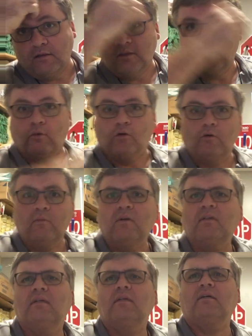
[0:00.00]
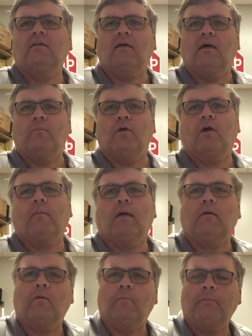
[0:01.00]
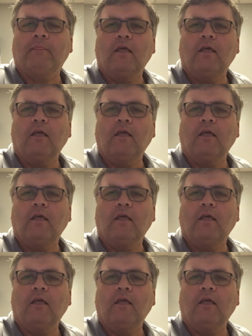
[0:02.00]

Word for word: this broom. Yeah, I'm parking back here.